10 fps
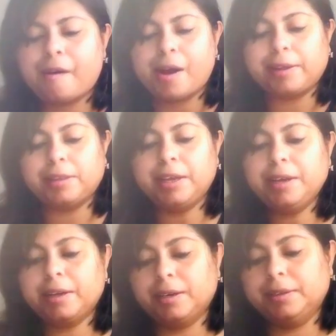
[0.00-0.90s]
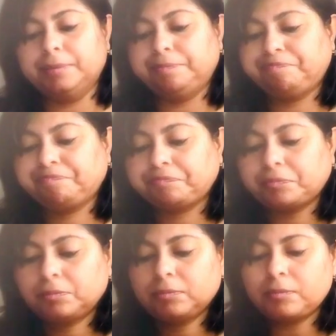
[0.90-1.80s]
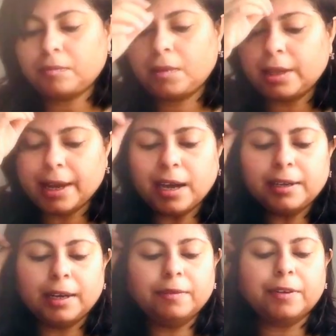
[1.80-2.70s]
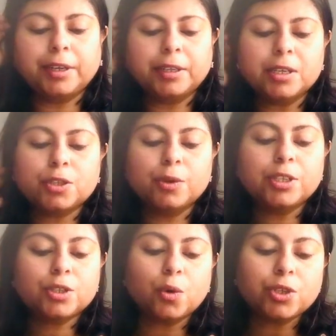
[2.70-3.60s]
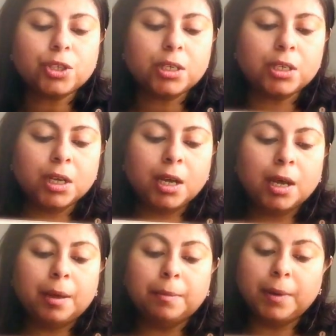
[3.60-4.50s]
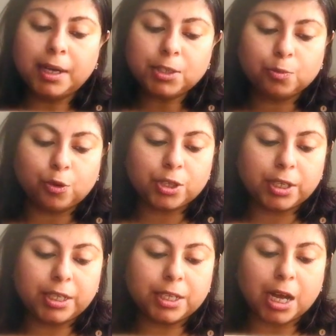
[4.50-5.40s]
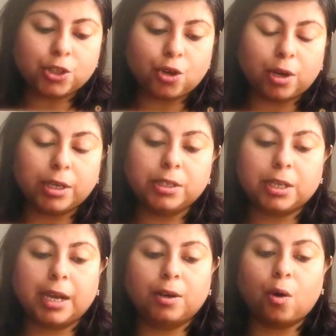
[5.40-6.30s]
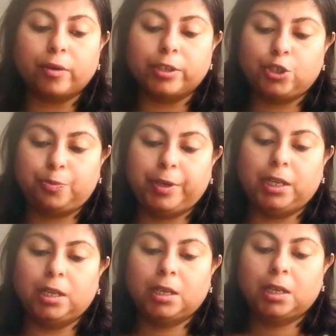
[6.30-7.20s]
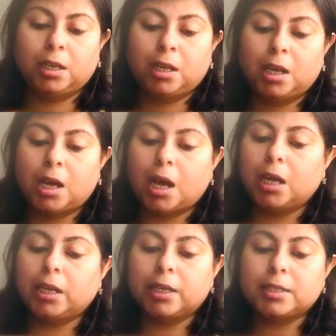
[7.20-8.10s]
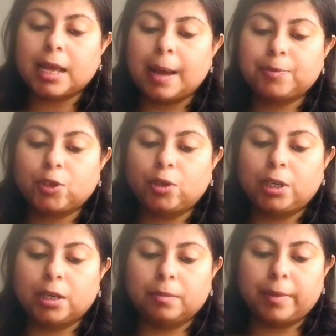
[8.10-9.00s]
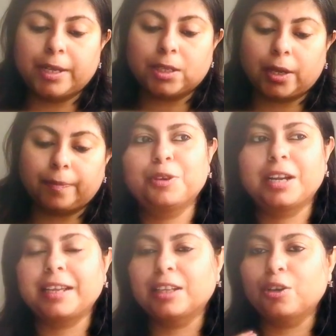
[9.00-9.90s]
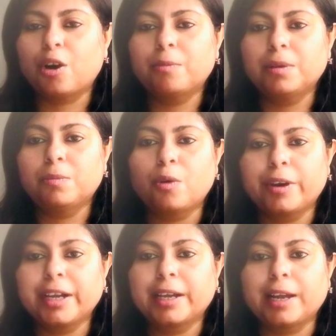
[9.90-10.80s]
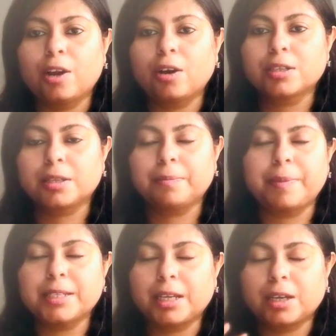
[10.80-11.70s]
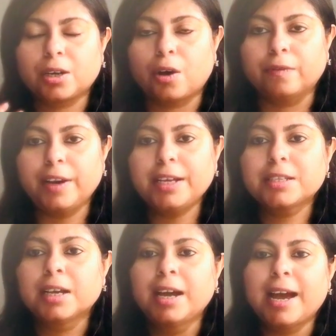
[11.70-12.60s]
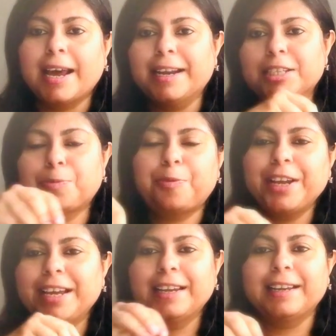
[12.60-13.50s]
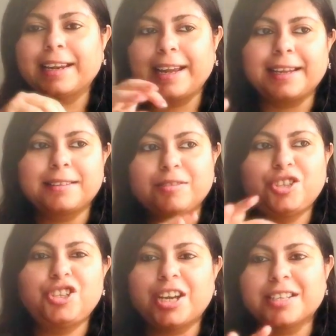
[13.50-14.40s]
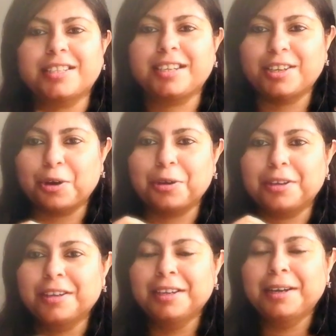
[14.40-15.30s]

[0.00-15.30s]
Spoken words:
I think they are delivering this. So it's toasted millet muesli, dark chocolate and orange peel, and it's absolutely amazing. Put like the normal boring Kellogg's, the basic cornflakes, and I'll sprinkle it like chia seed on